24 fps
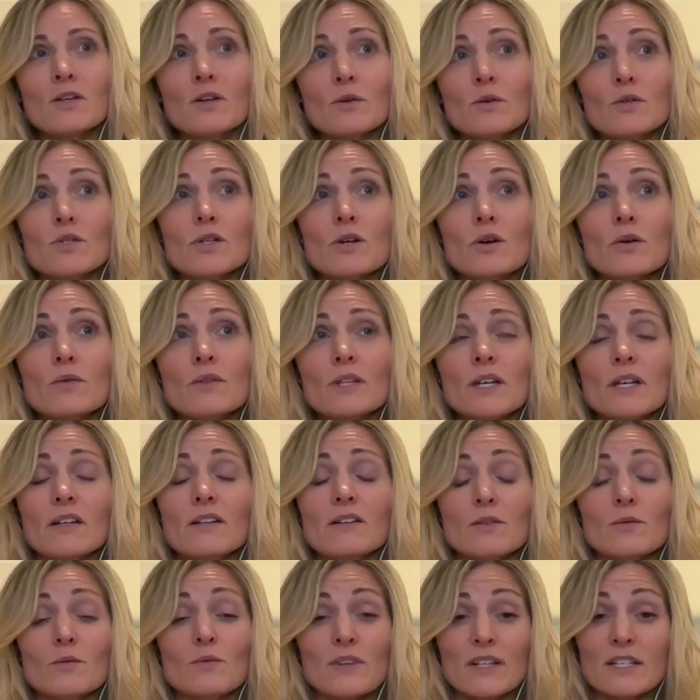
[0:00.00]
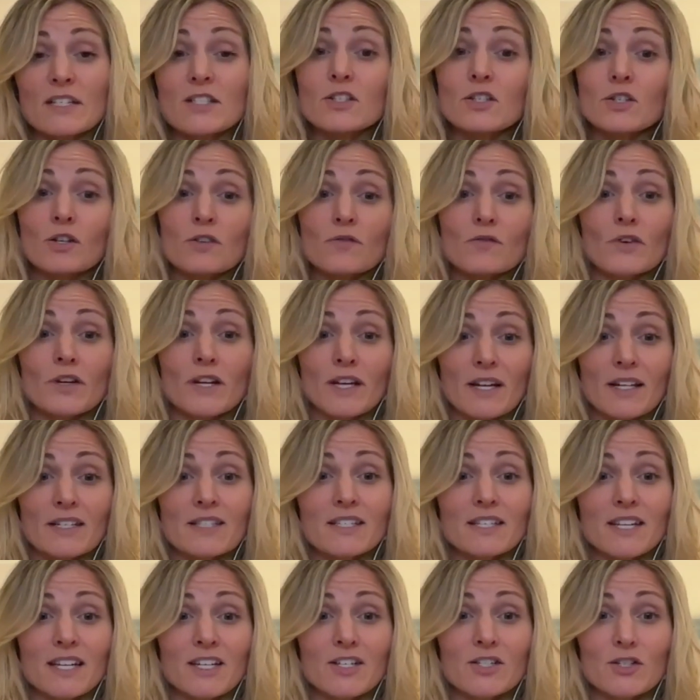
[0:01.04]
shown that, it's good for kids
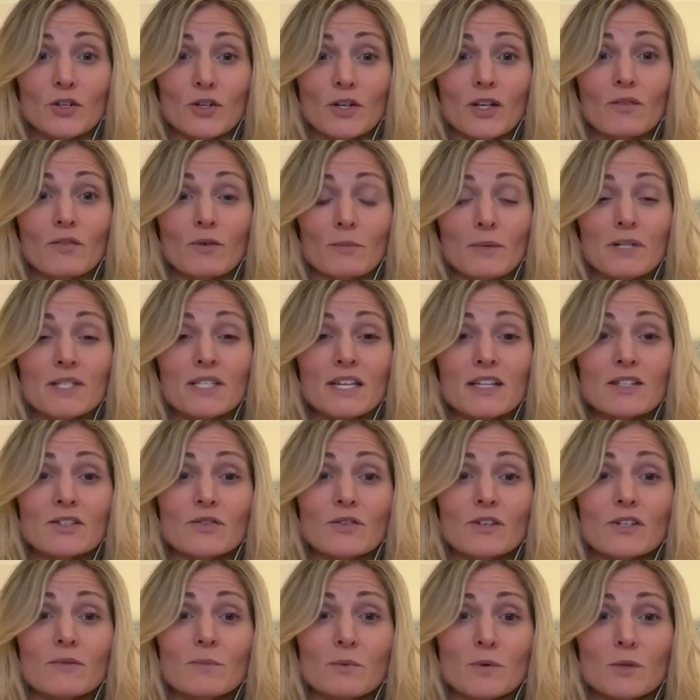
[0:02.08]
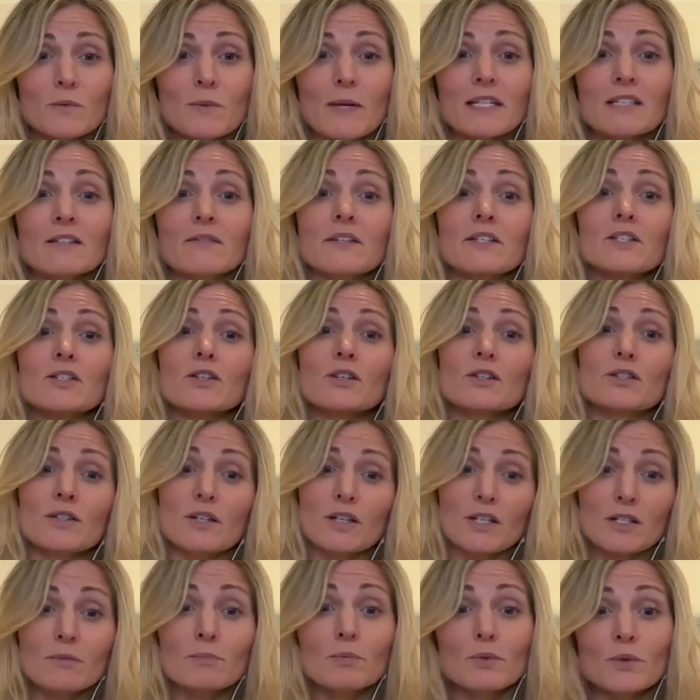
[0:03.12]
to get dirty from a sensory perspective. It's good to
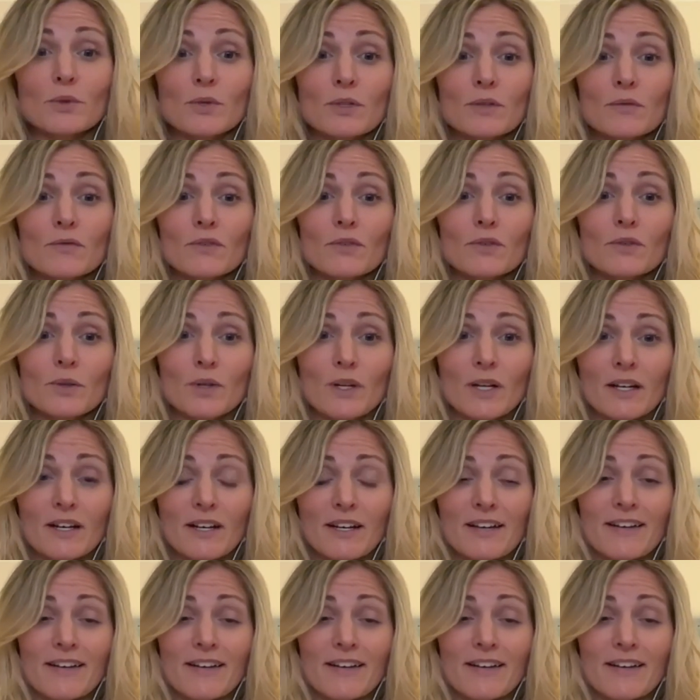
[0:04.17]
explore the food.